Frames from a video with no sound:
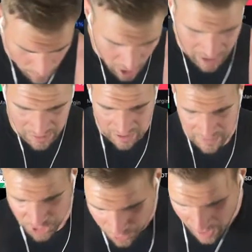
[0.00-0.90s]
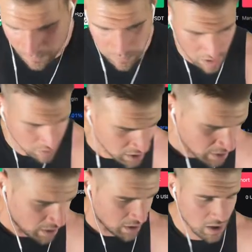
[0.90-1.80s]
walking on the treadmill.
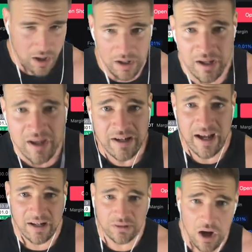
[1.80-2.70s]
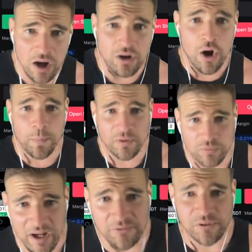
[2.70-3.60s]
Got a long open
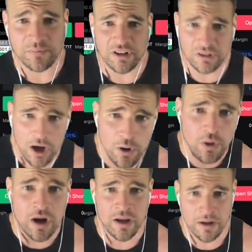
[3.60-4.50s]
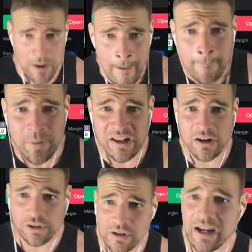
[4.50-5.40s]
right from the low. Better
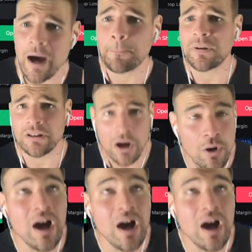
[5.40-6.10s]
look out below,